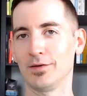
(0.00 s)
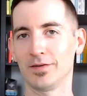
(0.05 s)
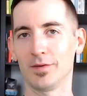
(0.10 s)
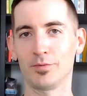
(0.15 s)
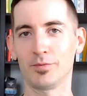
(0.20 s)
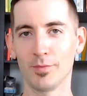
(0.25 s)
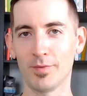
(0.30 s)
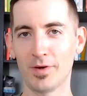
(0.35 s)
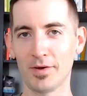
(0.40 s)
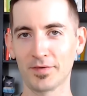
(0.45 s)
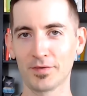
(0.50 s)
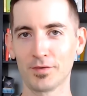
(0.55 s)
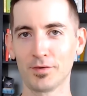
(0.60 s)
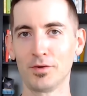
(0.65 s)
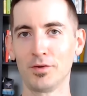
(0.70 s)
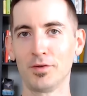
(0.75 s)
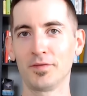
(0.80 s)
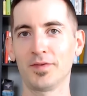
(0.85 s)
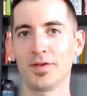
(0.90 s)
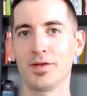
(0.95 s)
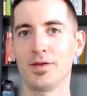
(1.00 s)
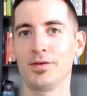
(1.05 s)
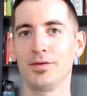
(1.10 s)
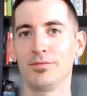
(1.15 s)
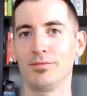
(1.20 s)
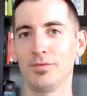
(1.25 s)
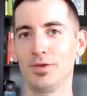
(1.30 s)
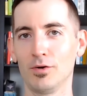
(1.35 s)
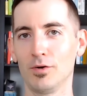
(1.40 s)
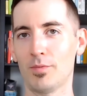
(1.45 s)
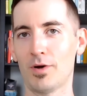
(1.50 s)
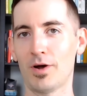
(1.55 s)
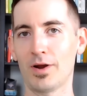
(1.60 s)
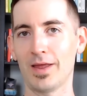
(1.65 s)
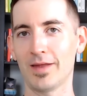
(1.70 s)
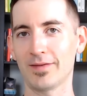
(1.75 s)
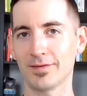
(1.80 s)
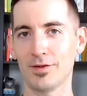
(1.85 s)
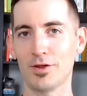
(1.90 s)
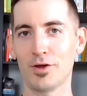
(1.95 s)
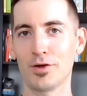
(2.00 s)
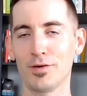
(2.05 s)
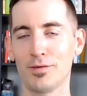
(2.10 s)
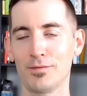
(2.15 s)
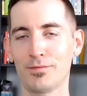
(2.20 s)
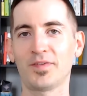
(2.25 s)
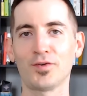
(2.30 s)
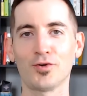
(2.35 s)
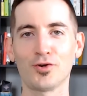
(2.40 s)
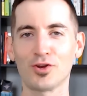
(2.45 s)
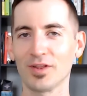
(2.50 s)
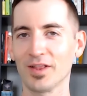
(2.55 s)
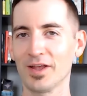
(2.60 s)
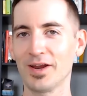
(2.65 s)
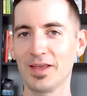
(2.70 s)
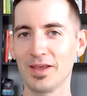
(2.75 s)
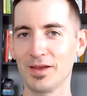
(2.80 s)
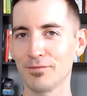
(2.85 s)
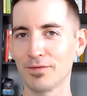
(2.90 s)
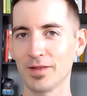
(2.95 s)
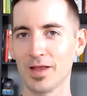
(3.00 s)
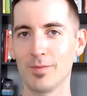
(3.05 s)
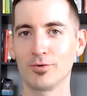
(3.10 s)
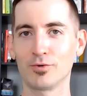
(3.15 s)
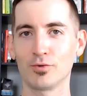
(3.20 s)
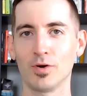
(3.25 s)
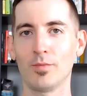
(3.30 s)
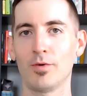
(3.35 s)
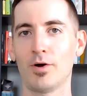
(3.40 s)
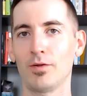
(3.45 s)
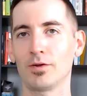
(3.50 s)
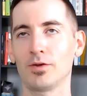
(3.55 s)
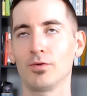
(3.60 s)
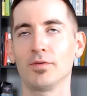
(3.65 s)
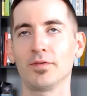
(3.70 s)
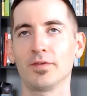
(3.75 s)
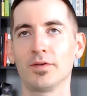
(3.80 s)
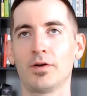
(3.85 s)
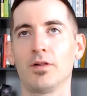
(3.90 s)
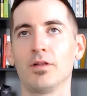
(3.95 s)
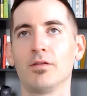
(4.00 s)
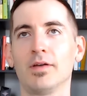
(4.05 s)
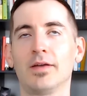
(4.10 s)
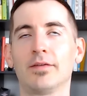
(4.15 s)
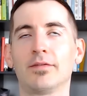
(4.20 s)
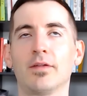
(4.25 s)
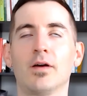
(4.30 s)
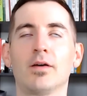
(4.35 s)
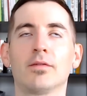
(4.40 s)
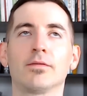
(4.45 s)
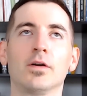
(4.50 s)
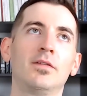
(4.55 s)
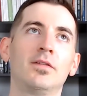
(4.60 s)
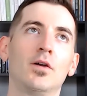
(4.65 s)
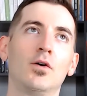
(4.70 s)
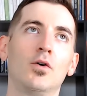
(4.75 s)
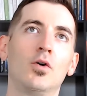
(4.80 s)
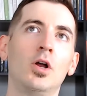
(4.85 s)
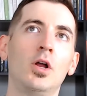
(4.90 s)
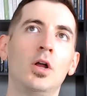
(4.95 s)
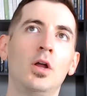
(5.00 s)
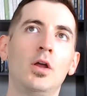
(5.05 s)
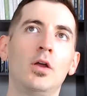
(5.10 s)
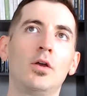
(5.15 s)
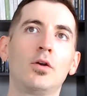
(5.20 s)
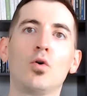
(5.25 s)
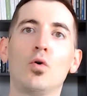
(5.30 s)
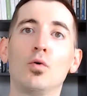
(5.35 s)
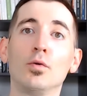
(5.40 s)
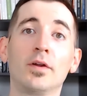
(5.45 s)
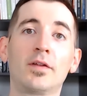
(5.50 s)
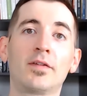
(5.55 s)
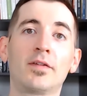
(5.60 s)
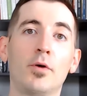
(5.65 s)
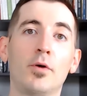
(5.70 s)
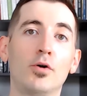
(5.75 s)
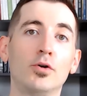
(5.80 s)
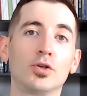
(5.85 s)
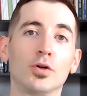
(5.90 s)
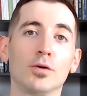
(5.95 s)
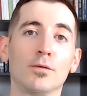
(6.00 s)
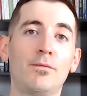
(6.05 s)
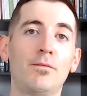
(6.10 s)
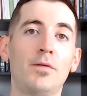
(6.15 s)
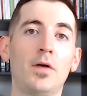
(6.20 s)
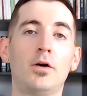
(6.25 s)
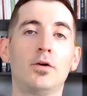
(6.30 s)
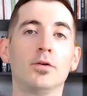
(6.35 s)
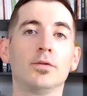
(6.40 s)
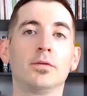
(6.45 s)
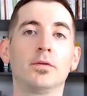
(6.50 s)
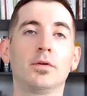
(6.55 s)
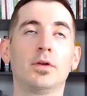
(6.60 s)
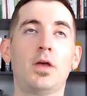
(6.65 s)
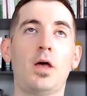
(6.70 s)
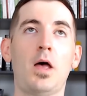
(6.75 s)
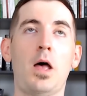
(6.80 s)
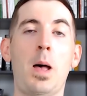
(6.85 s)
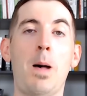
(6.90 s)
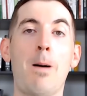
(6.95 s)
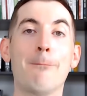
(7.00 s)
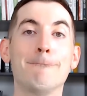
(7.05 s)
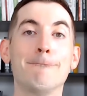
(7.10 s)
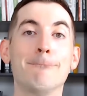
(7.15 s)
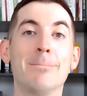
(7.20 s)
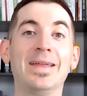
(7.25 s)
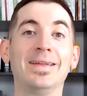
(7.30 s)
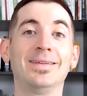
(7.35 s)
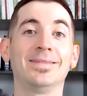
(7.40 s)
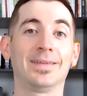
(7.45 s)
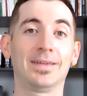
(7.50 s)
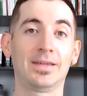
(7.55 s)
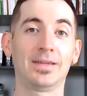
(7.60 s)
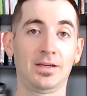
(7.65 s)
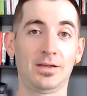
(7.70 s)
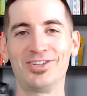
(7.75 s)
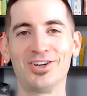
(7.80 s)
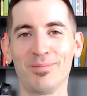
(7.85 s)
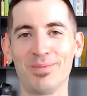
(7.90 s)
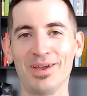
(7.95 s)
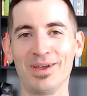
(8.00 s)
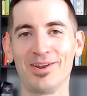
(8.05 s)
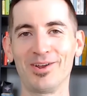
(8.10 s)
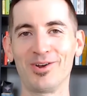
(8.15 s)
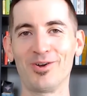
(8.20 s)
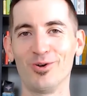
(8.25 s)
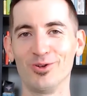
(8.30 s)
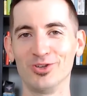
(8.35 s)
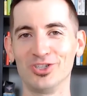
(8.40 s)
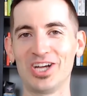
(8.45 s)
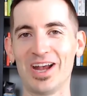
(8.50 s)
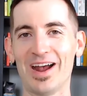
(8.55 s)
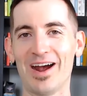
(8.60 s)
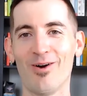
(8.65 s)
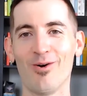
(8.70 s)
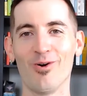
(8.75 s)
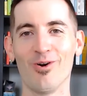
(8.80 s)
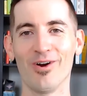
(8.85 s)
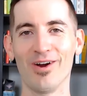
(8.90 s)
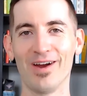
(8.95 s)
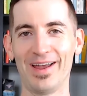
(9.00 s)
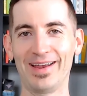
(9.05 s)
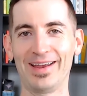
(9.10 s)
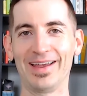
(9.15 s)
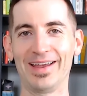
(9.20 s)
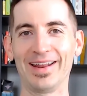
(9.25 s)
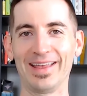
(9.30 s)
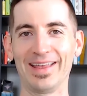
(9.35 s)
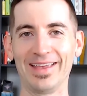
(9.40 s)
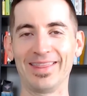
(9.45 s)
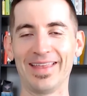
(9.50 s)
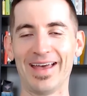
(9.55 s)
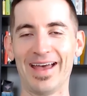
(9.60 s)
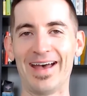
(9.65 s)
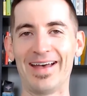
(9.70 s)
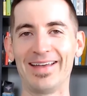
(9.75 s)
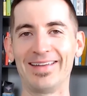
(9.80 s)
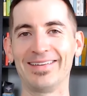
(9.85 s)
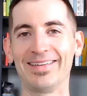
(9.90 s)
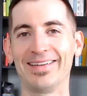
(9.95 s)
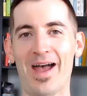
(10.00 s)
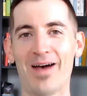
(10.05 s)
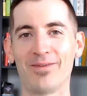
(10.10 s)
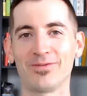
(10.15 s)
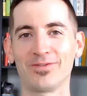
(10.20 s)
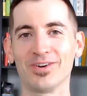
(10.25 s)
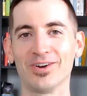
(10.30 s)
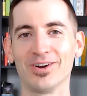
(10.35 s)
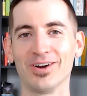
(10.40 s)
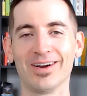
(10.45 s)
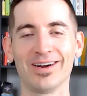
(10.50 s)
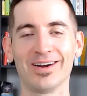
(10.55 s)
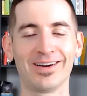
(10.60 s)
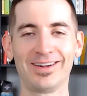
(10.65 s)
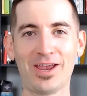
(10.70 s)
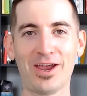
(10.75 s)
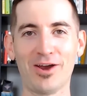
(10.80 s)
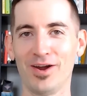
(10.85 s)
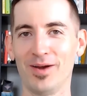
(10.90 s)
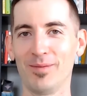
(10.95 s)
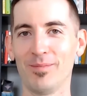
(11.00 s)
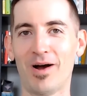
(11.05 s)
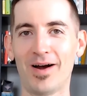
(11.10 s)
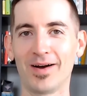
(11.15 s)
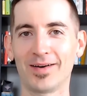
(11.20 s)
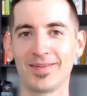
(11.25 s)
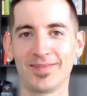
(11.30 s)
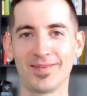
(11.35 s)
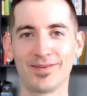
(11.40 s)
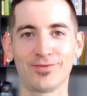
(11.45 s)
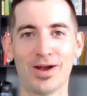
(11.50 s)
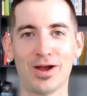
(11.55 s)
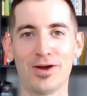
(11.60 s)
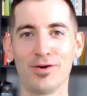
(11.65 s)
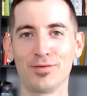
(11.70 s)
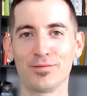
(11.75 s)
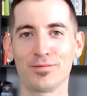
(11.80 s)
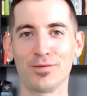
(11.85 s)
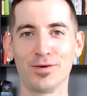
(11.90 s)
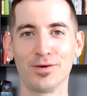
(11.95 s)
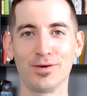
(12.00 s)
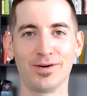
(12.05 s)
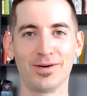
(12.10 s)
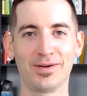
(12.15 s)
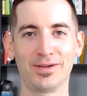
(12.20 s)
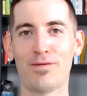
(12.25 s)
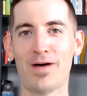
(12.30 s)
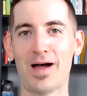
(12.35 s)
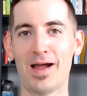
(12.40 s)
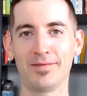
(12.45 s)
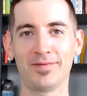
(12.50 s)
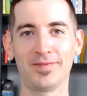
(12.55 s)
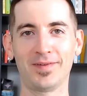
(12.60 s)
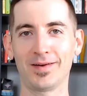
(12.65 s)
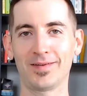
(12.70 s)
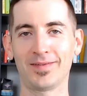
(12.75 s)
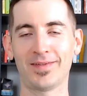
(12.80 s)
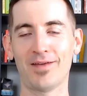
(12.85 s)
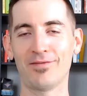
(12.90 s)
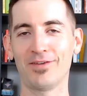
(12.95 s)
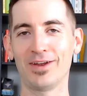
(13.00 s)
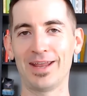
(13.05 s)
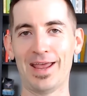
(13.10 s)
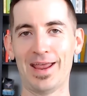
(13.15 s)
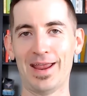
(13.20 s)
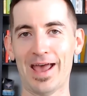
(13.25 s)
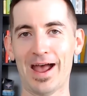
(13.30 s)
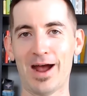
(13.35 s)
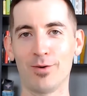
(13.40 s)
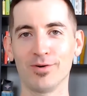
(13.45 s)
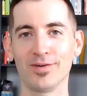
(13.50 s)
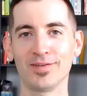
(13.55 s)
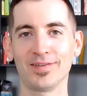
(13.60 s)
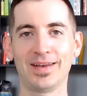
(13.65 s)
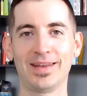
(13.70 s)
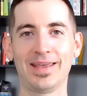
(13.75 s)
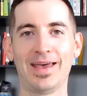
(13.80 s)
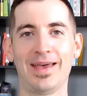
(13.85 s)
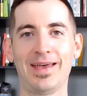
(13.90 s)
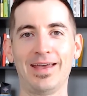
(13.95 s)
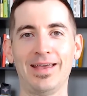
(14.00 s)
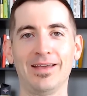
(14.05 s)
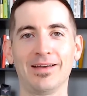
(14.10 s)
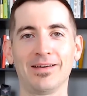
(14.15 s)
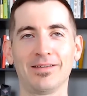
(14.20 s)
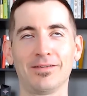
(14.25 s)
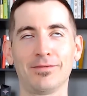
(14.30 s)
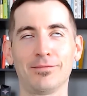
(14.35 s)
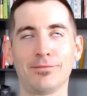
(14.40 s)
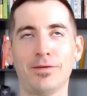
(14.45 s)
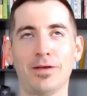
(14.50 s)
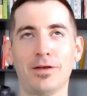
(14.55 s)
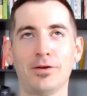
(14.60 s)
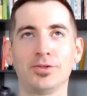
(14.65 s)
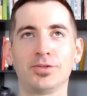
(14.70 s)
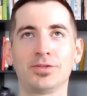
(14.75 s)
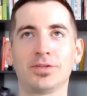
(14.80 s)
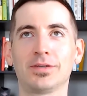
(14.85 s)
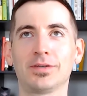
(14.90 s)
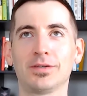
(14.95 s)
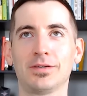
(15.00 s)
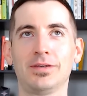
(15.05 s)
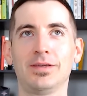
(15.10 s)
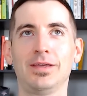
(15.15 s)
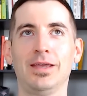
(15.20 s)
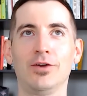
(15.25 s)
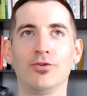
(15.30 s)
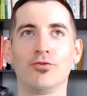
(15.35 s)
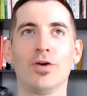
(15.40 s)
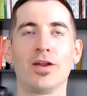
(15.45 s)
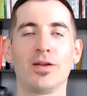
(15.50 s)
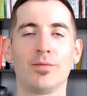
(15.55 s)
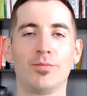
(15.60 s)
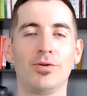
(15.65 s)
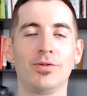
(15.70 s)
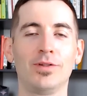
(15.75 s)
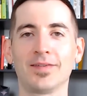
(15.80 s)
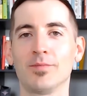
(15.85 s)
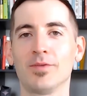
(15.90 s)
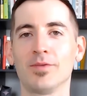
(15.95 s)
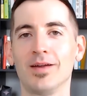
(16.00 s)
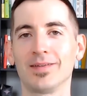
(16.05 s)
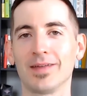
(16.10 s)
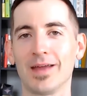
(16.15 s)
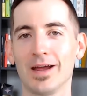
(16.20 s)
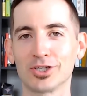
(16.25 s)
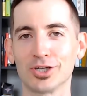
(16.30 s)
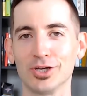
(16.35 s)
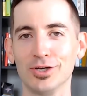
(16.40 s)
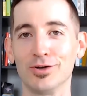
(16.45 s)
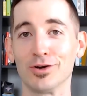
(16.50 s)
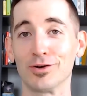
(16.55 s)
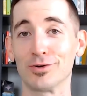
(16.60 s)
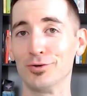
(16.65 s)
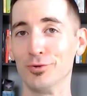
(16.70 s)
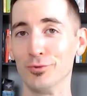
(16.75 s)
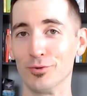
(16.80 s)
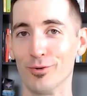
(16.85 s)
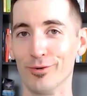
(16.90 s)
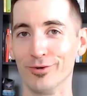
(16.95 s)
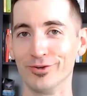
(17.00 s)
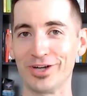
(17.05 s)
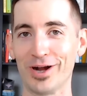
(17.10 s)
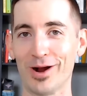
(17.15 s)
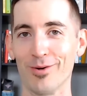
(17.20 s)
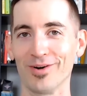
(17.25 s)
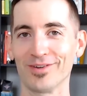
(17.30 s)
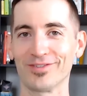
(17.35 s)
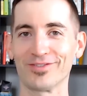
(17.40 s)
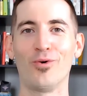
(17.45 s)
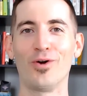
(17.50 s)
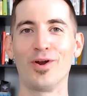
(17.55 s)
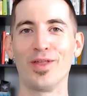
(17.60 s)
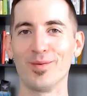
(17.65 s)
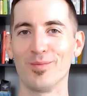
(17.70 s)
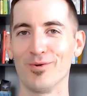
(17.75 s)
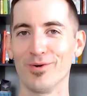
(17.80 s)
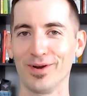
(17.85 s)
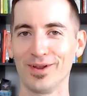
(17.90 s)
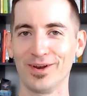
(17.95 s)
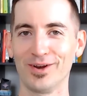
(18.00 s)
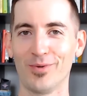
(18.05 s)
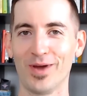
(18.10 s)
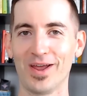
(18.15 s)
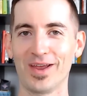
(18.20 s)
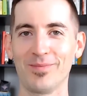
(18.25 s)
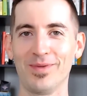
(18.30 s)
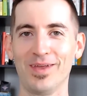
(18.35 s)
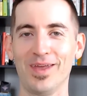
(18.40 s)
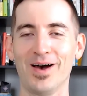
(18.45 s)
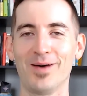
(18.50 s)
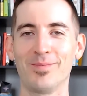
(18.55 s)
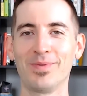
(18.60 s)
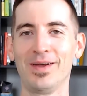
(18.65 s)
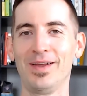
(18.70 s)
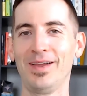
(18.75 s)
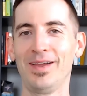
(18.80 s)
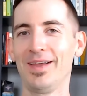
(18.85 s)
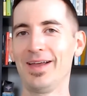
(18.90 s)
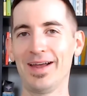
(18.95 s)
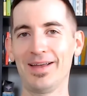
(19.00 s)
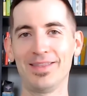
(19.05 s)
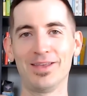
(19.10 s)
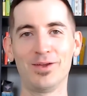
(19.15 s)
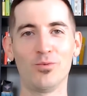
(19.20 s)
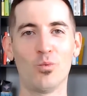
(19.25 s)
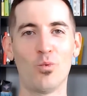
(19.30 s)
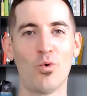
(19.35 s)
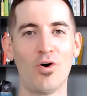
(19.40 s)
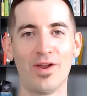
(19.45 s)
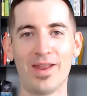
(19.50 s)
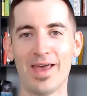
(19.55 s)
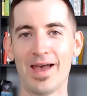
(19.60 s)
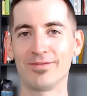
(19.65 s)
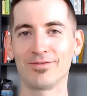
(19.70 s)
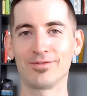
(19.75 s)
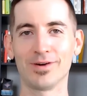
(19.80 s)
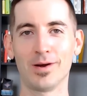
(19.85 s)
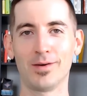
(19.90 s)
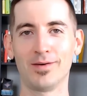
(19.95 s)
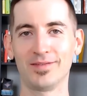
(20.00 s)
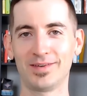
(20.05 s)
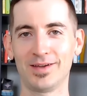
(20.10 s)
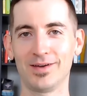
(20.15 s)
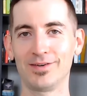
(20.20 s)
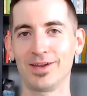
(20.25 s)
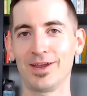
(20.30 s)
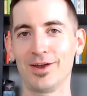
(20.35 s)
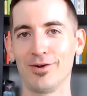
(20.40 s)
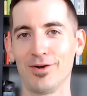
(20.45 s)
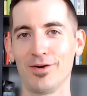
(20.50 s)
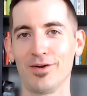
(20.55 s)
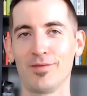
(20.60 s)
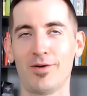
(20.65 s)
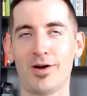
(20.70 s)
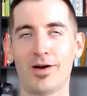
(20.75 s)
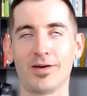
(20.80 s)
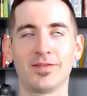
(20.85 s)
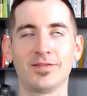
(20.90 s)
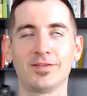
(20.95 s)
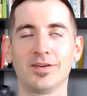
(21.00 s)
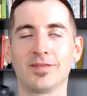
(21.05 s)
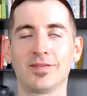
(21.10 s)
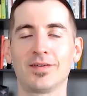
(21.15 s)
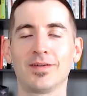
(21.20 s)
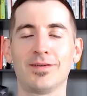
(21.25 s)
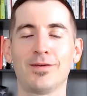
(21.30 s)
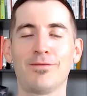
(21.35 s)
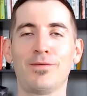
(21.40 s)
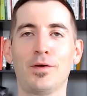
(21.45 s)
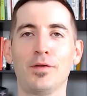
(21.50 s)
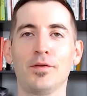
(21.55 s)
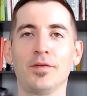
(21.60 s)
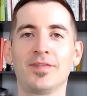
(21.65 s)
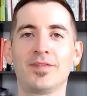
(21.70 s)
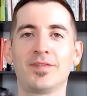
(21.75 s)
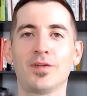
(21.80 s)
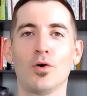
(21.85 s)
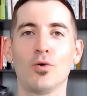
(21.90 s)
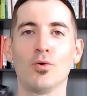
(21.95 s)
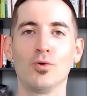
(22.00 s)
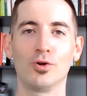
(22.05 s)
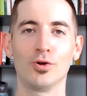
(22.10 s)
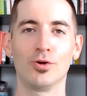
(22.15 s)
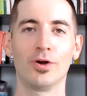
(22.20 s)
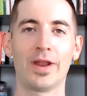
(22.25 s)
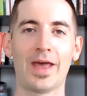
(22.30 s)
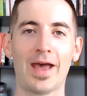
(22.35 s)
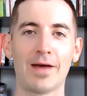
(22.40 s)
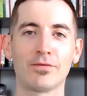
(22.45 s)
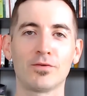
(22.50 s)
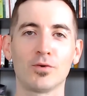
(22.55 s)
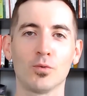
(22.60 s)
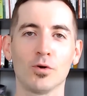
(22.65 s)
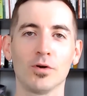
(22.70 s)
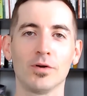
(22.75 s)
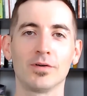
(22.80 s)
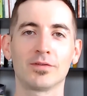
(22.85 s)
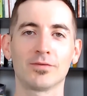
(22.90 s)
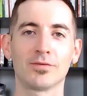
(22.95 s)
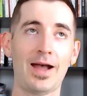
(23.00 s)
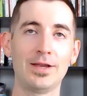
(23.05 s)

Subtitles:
tears up your muscles and your body has a lot of circulating inflammatory molecules and all of that stuff. And so cold exposure felt amazing. Jumping in a cold shower and getting that after carrying boxes around for 5, 6, 7, 8 hours a day felt incredible. Some days I actually took 2 cold showers, one in the morning to wake me up, and then one after I was done carrying all the boxes, just because it felt so good afterwards.